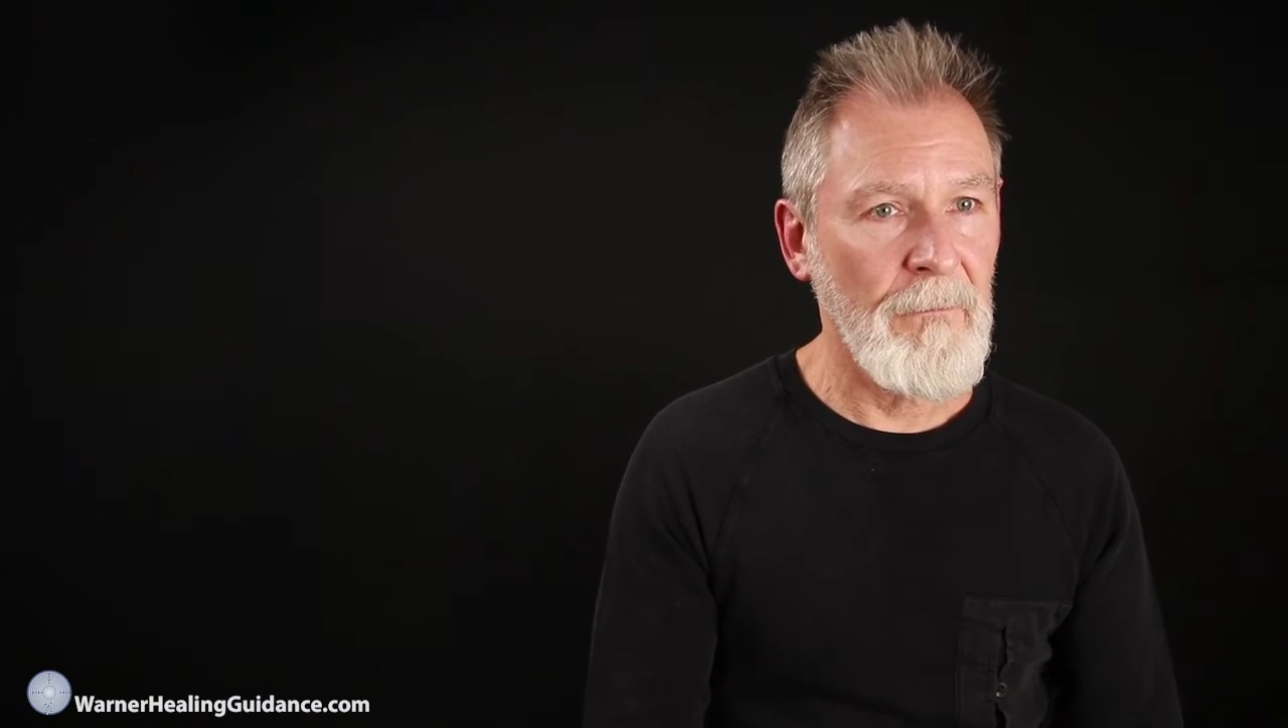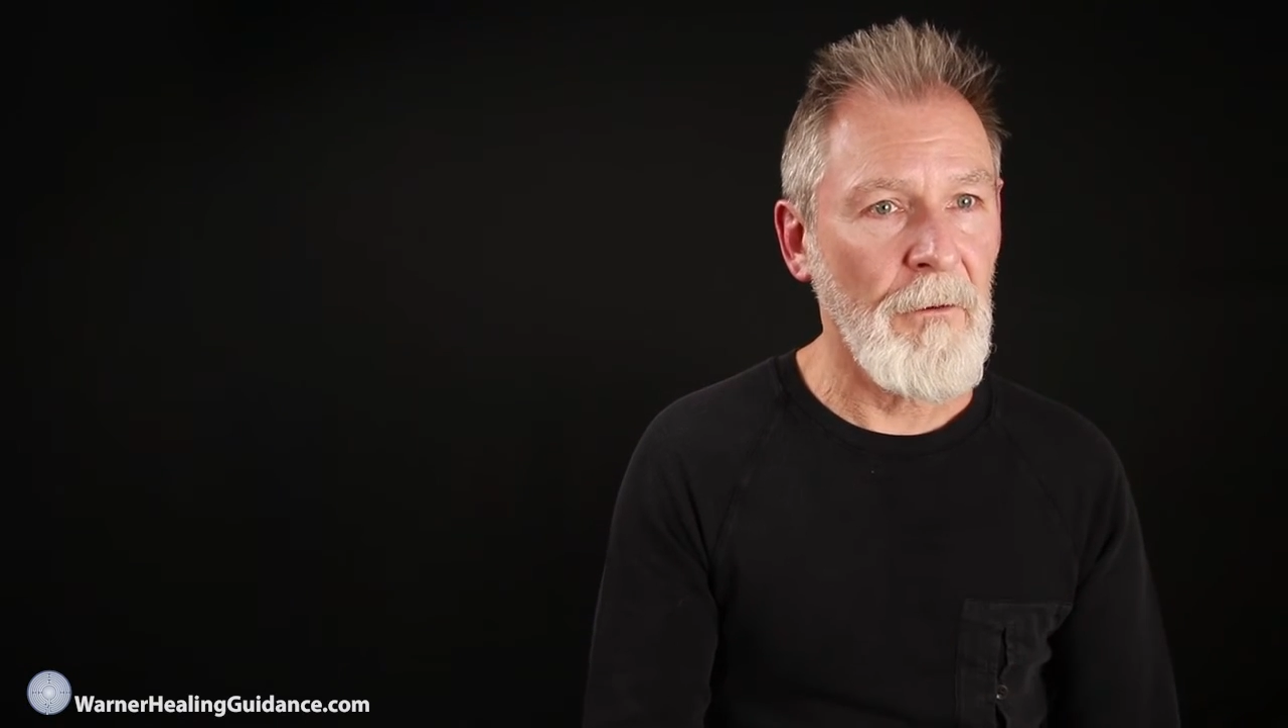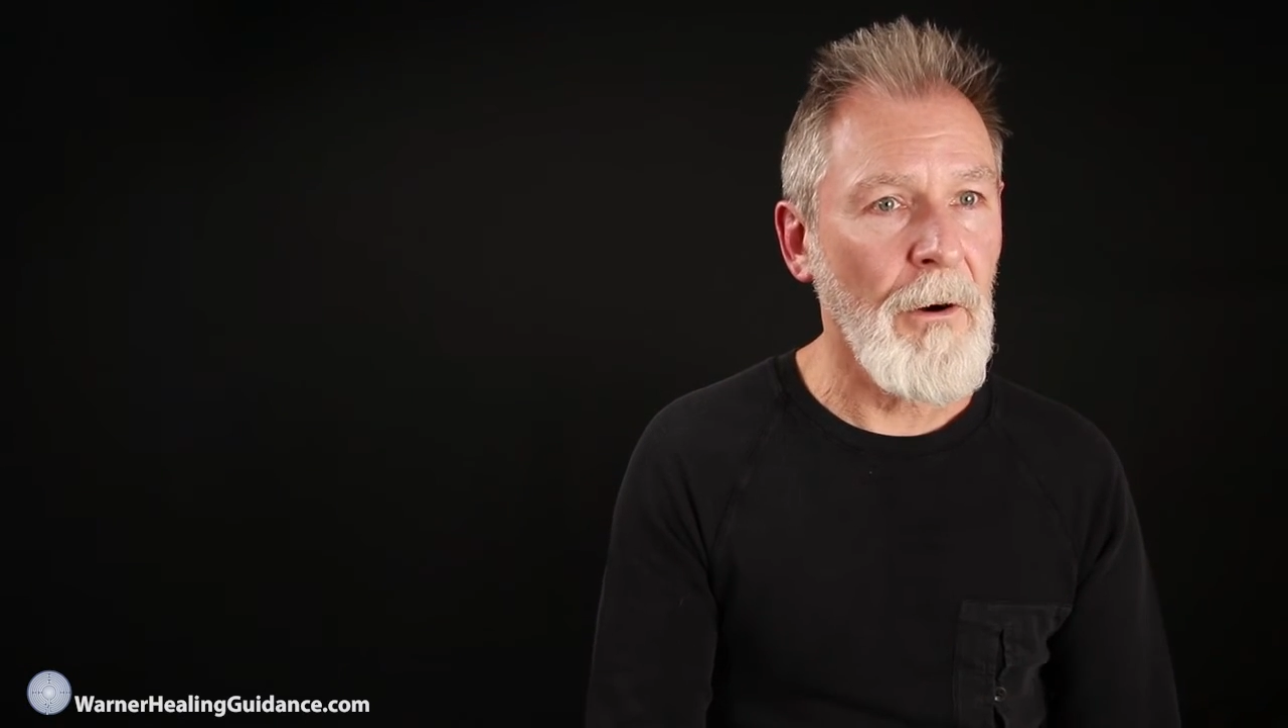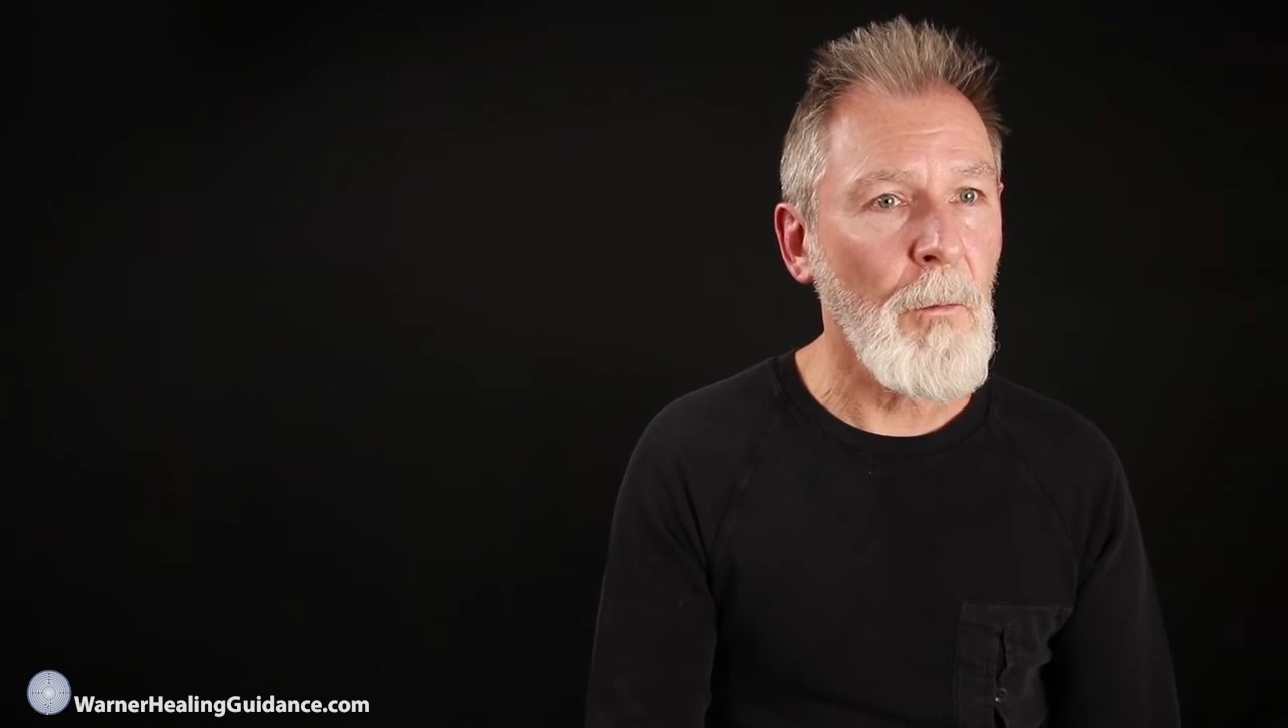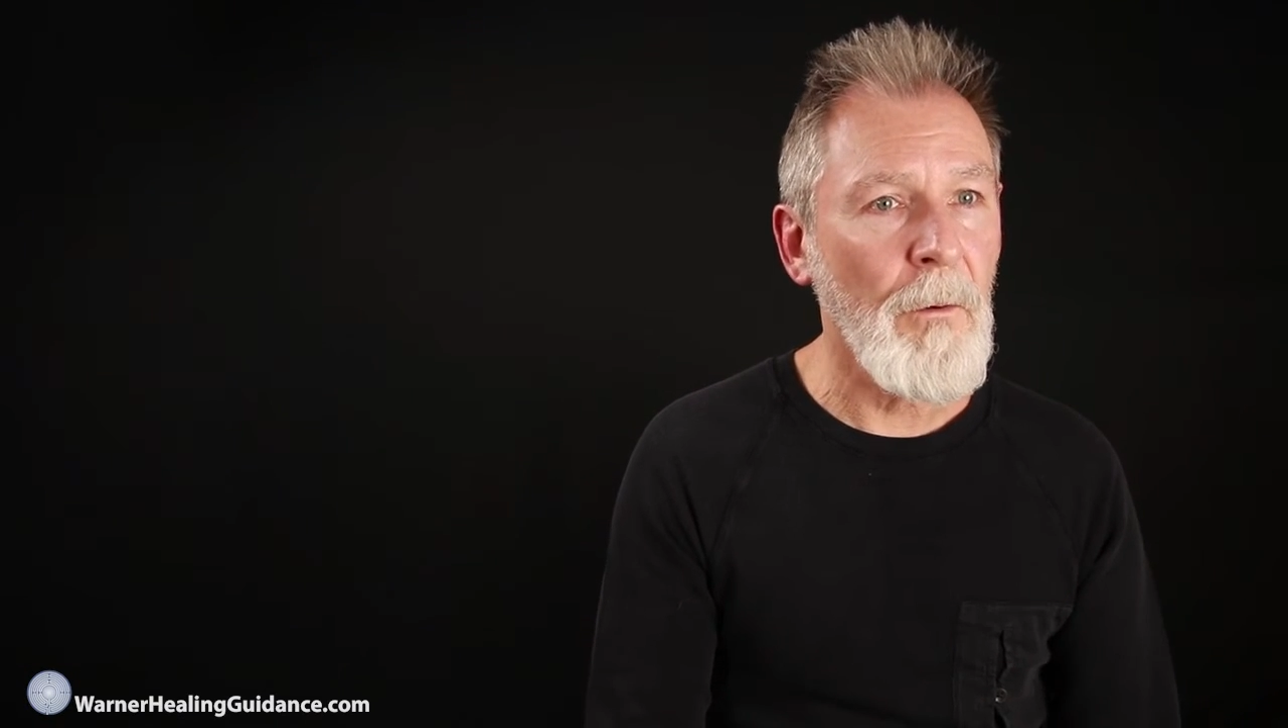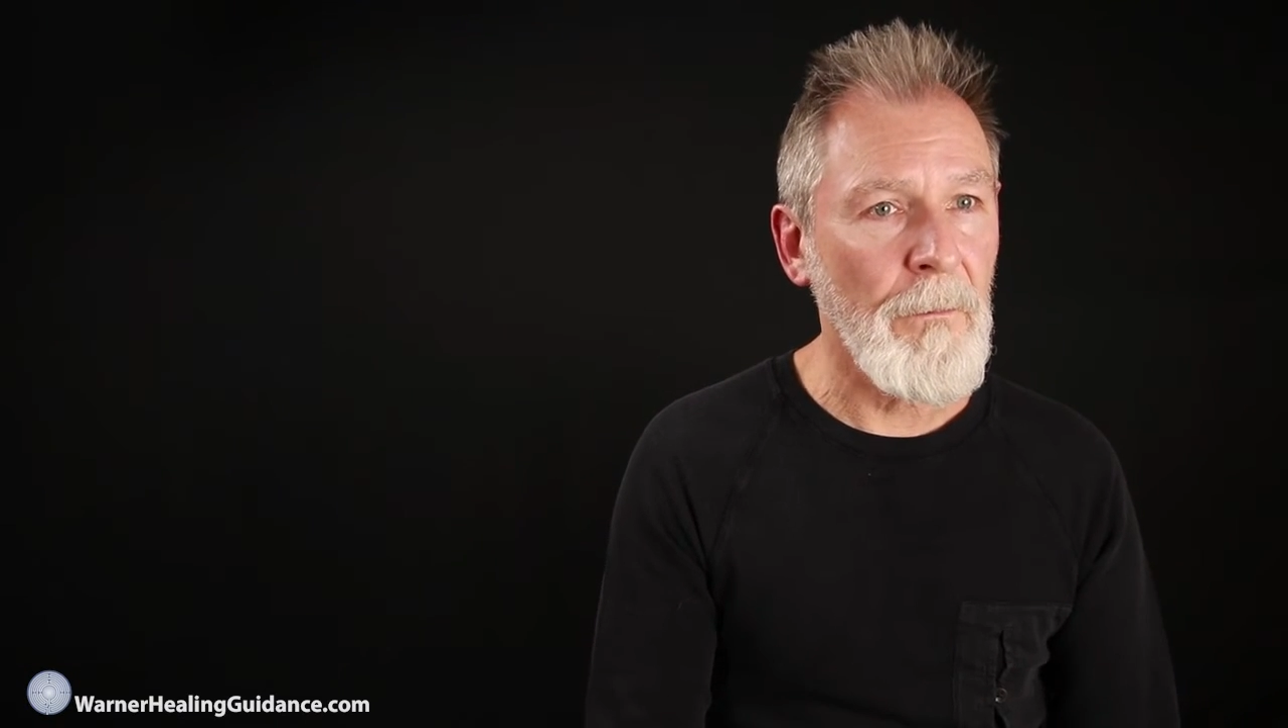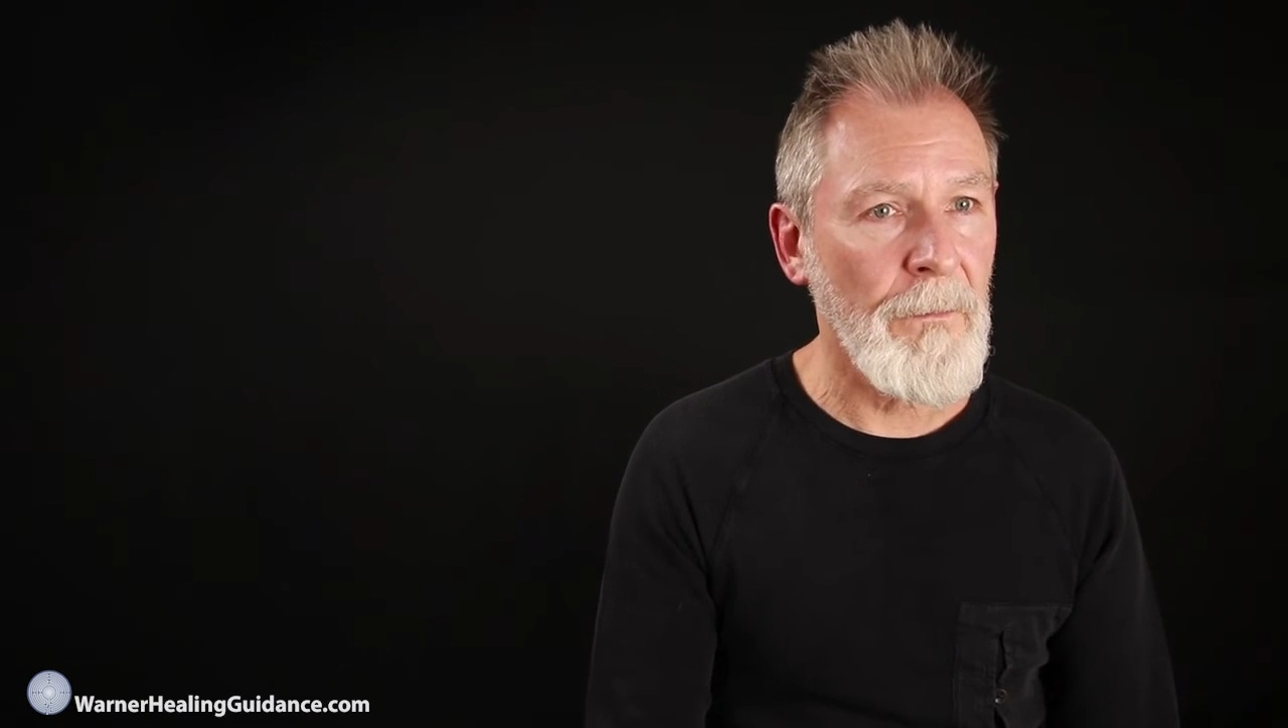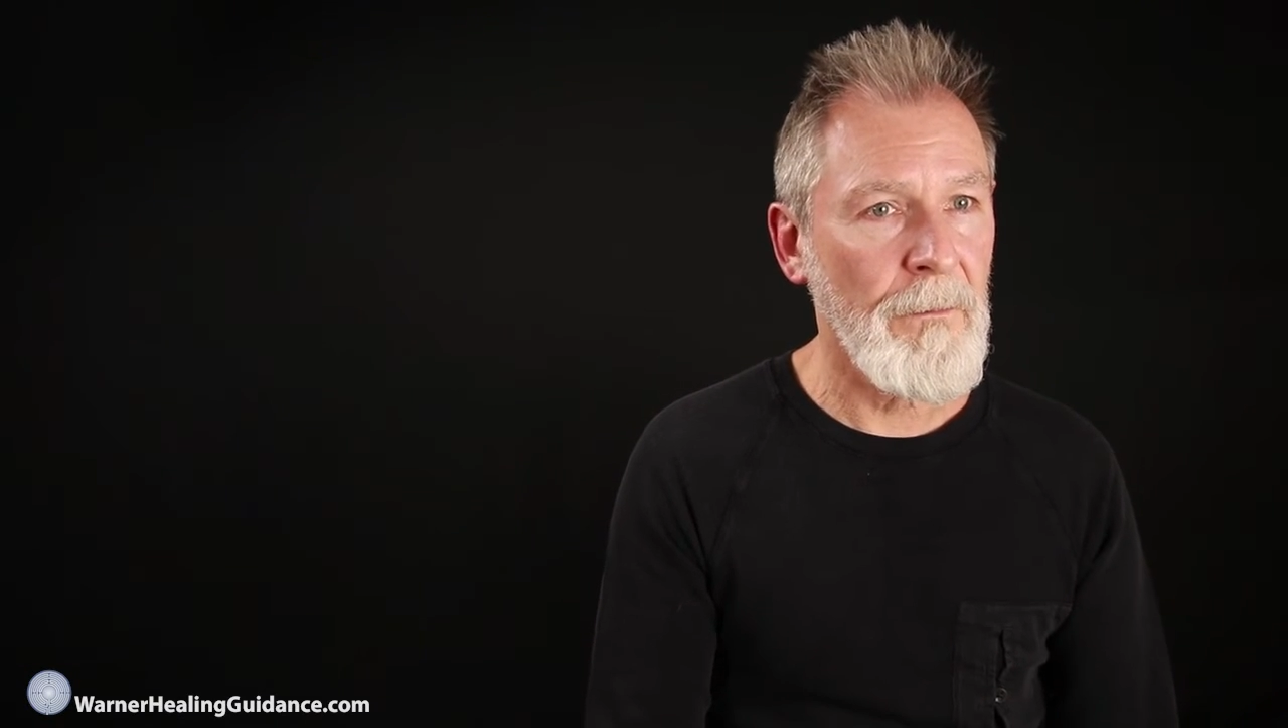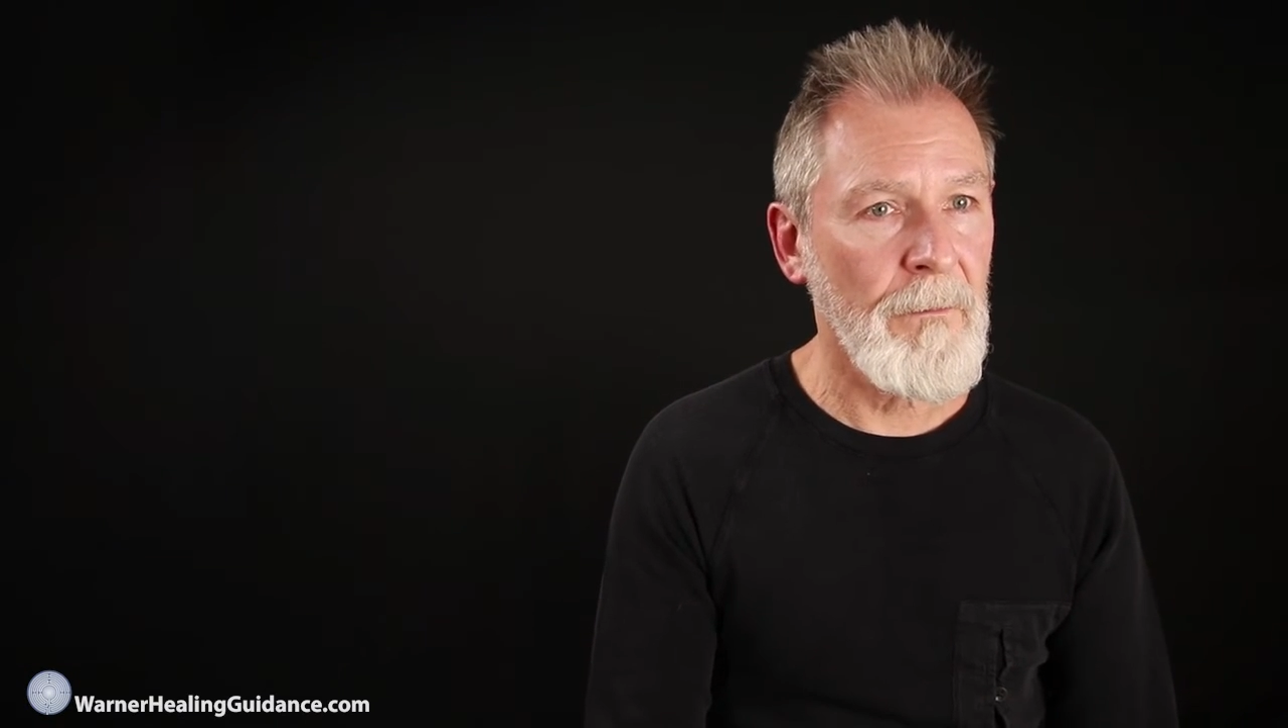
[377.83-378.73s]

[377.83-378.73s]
of our worth.